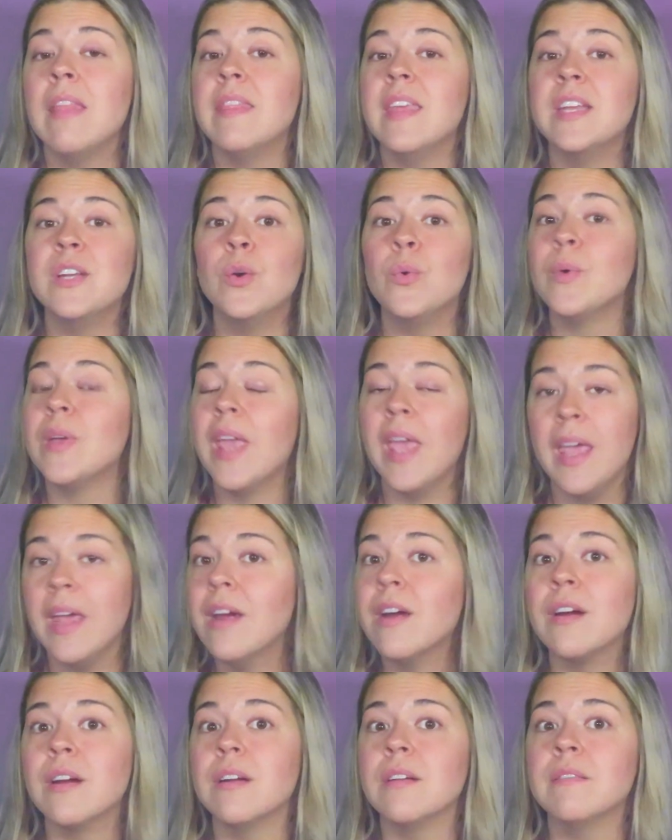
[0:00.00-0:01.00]
They don't
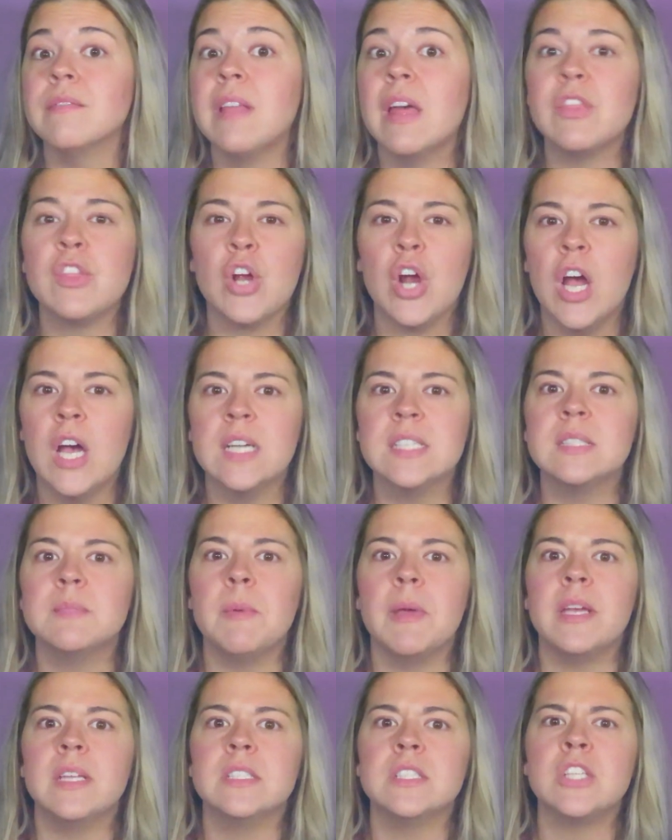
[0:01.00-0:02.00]
care that their
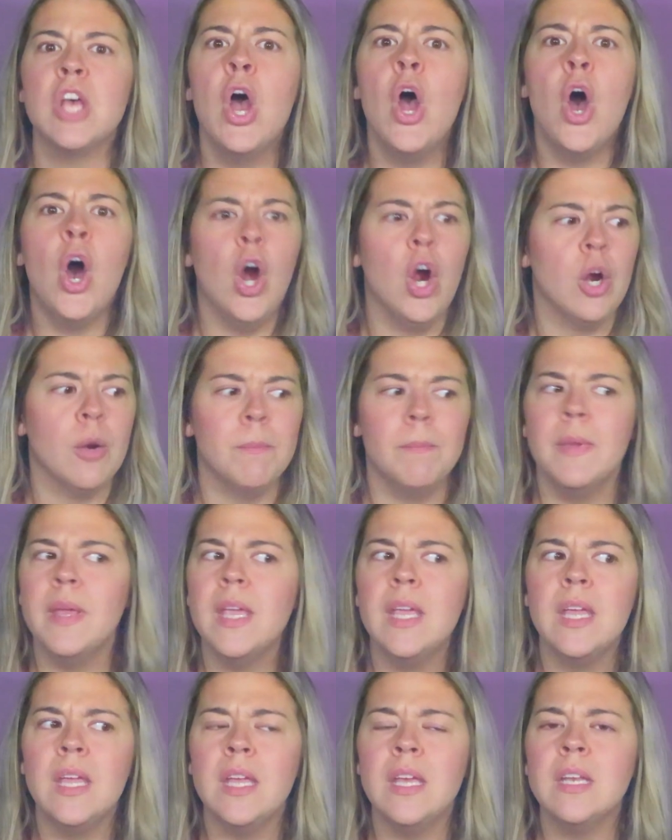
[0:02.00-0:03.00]
husbands are
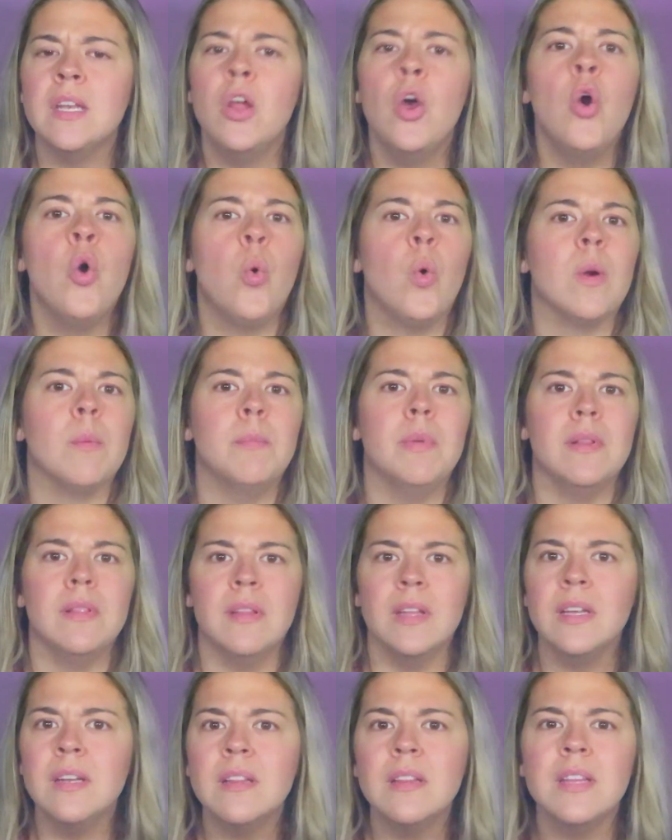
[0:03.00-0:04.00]
mean or
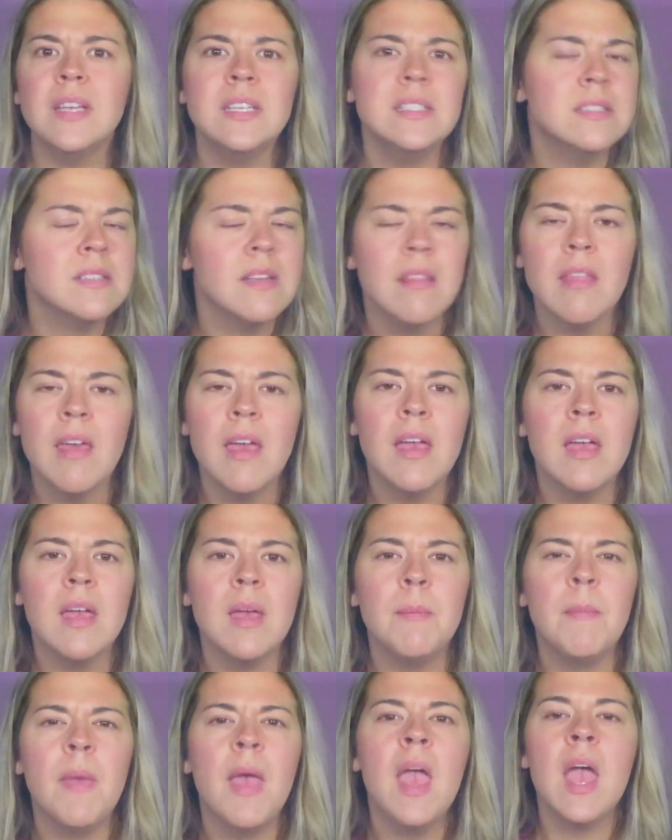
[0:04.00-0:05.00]
belittling to
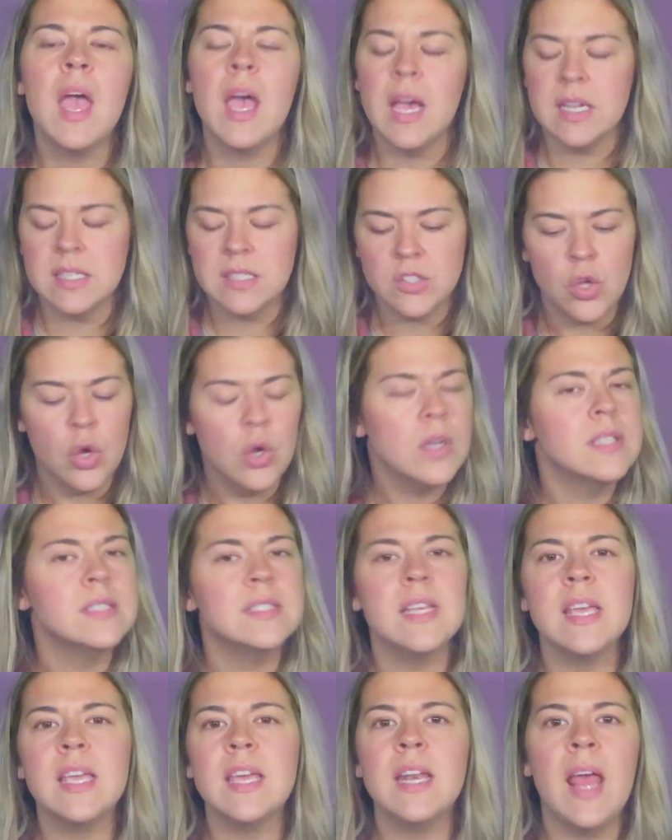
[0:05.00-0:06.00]
them, as long
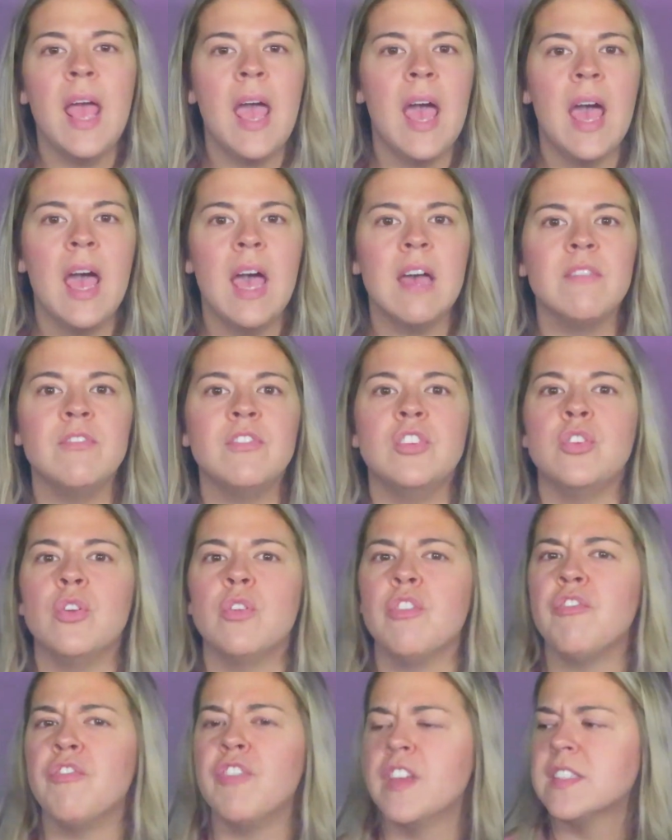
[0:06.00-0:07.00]
as they can have, you
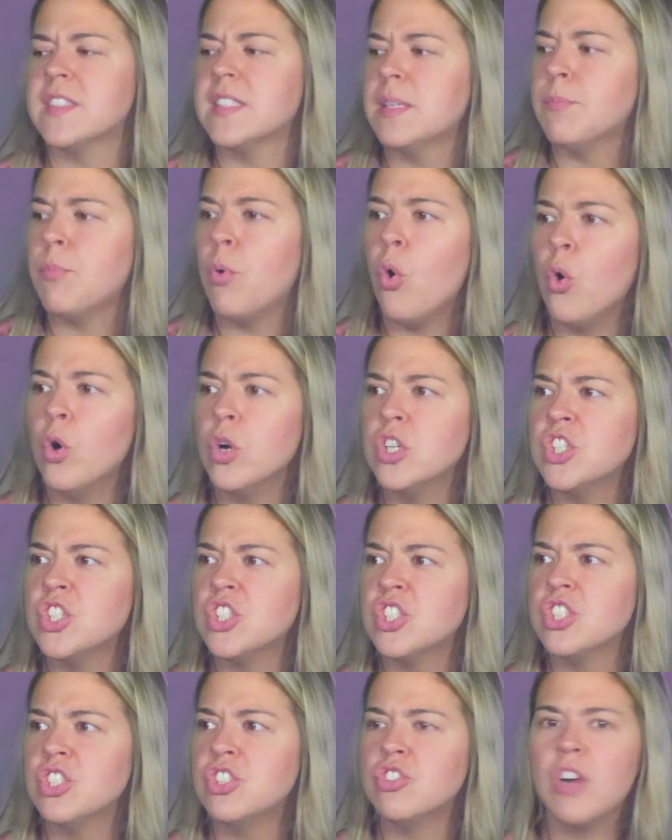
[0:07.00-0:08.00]
know, the fancy
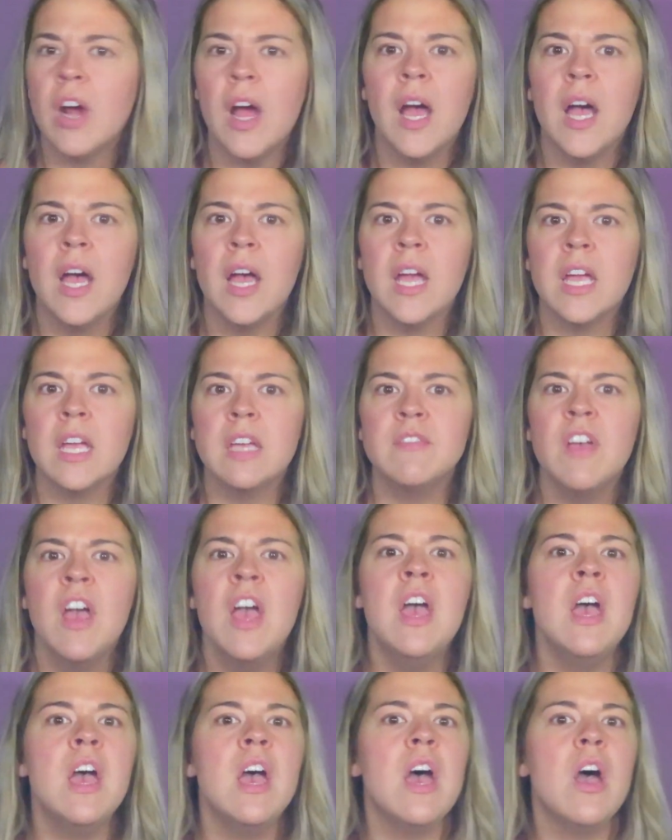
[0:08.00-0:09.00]
Porsche to
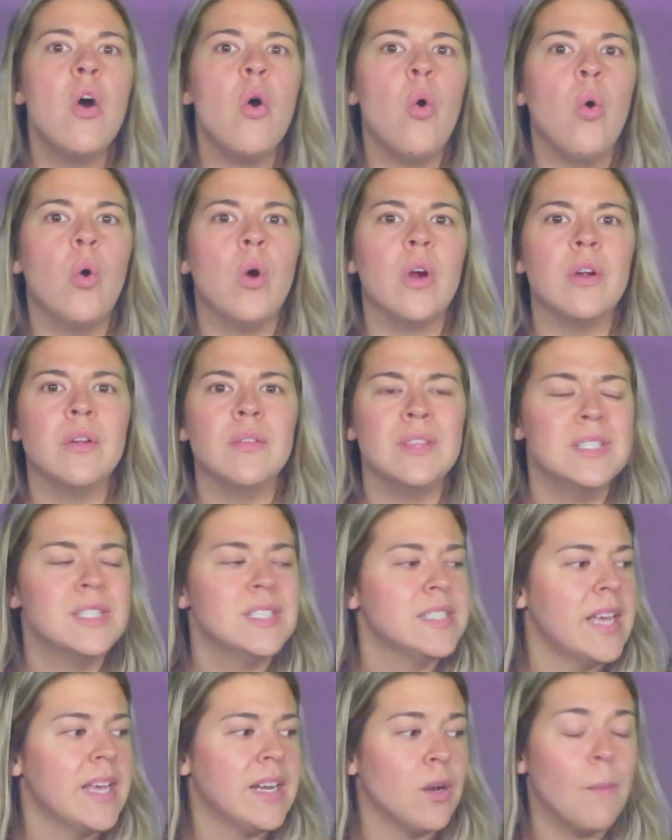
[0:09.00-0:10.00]
drive or the
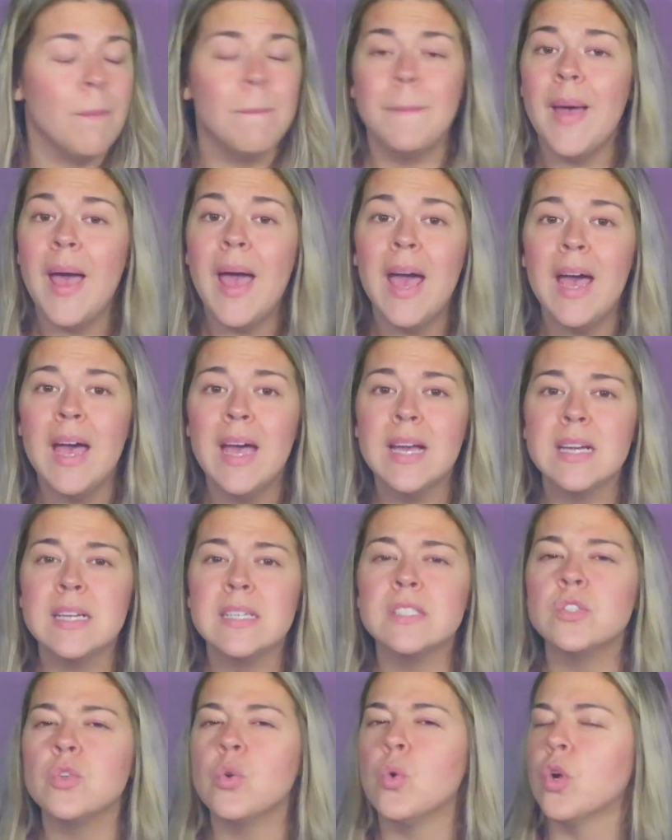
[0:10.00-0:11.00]
designer
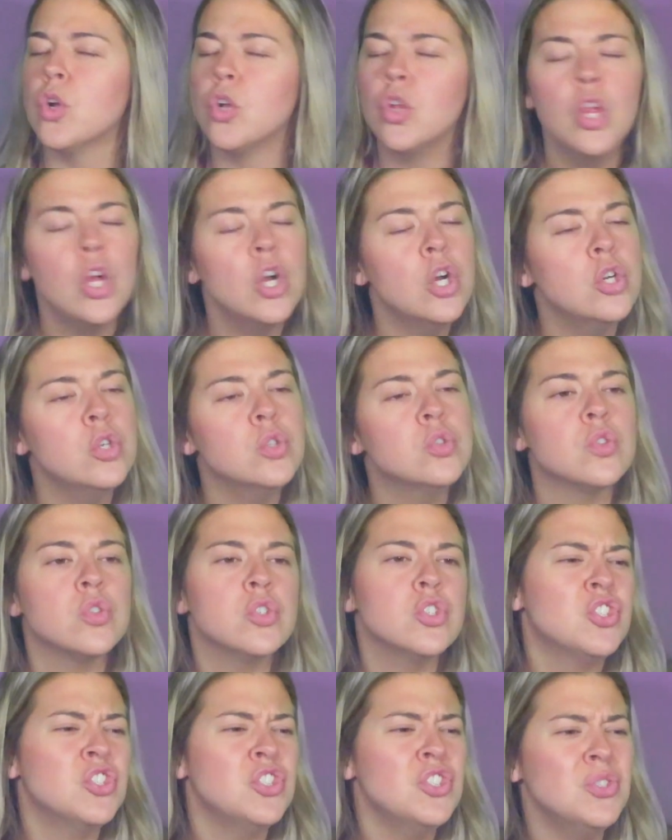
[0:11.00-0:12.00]
bags or clothes
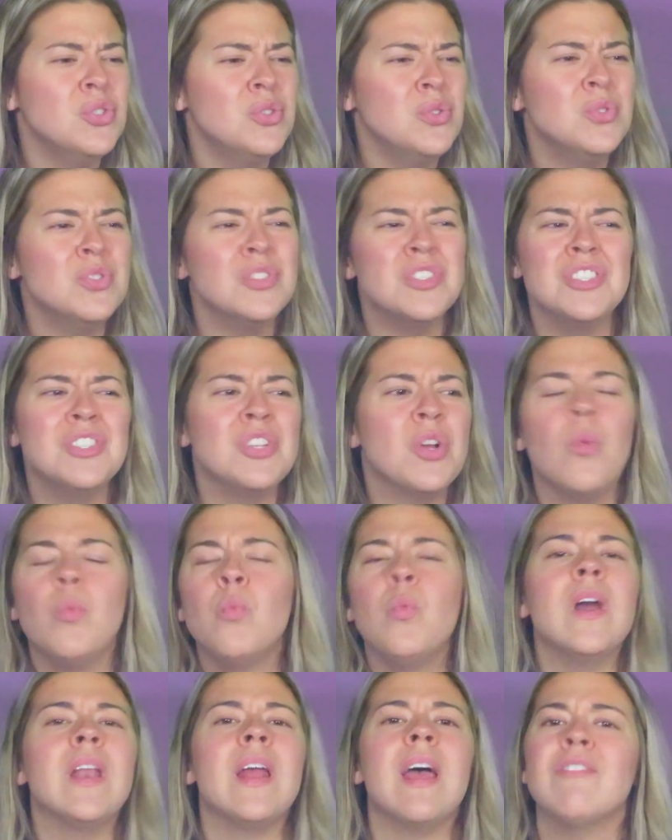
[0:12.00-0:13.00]
or shoes, you know,
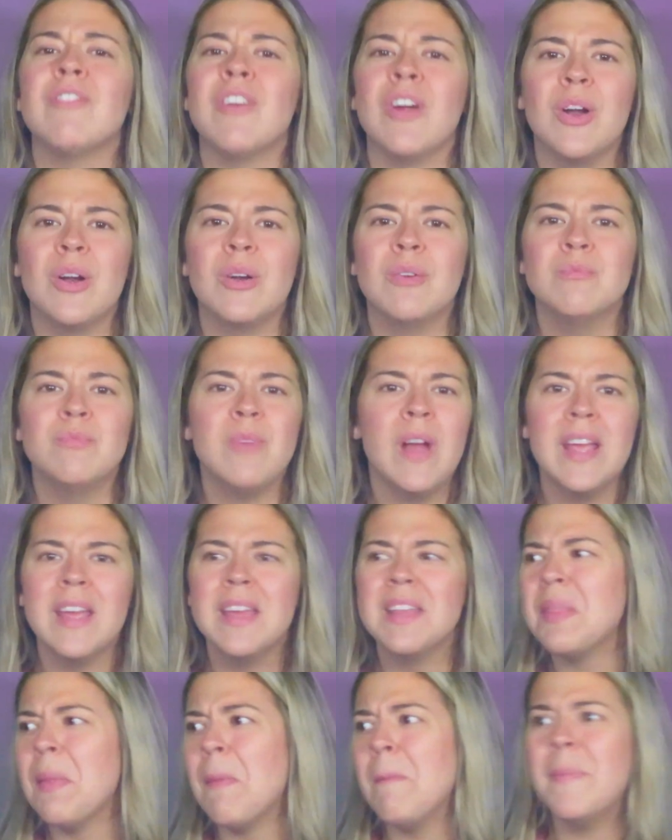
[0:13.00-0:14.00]
whatever,
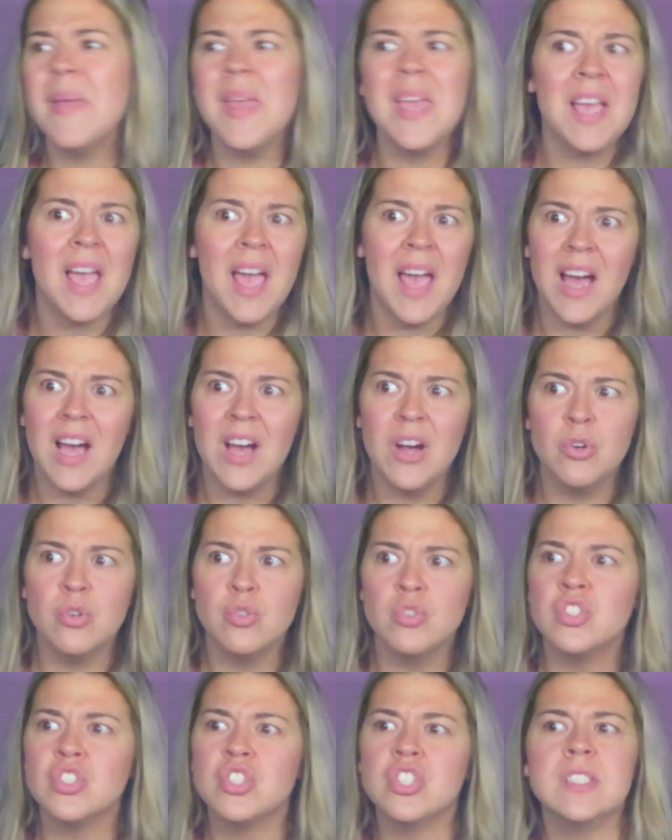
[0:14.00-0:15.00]
right? The big
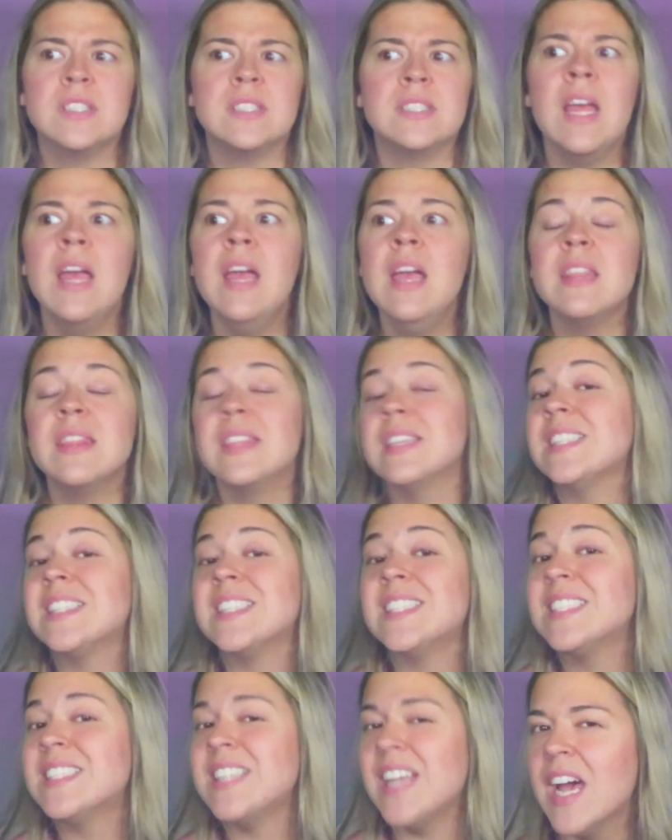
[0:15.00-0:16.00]
house, just the
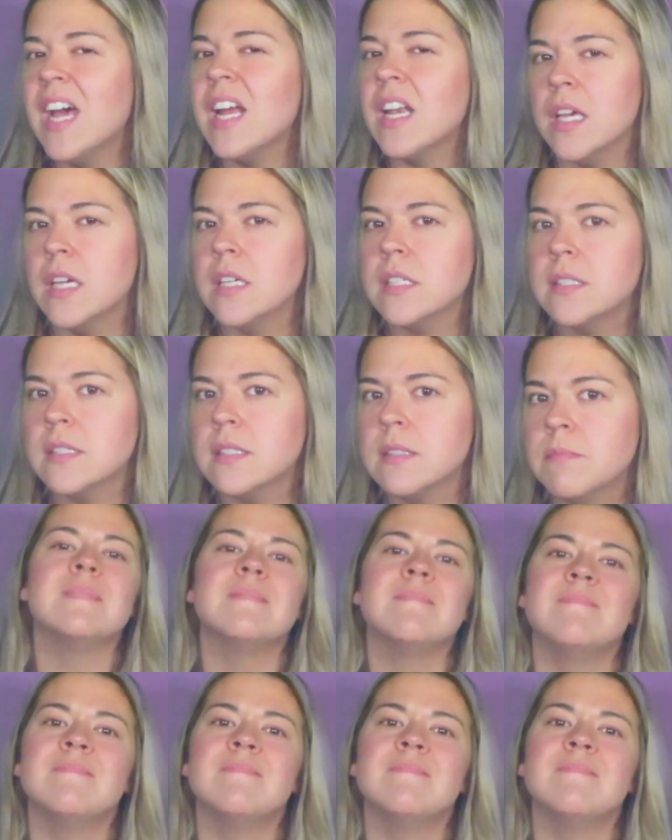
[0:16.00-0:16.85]
status.